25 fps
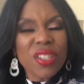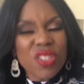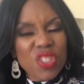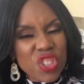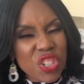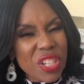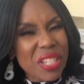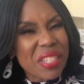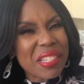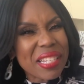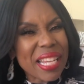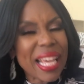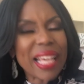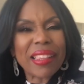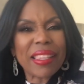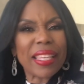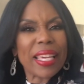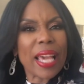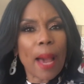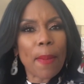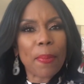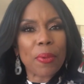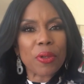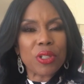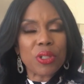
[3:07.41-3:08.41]
just take
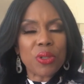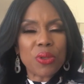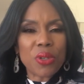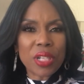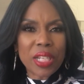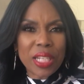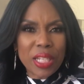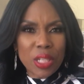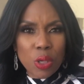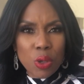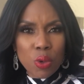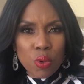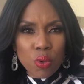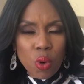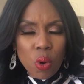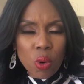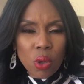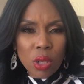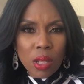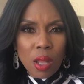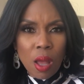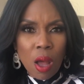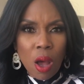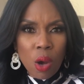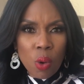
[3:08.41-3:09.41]
the opportunity to grow
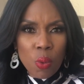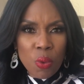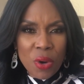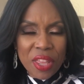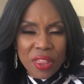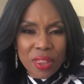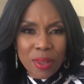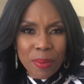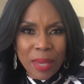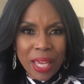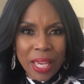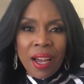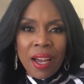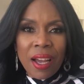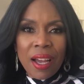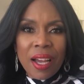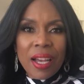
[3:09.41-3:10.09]
along with me.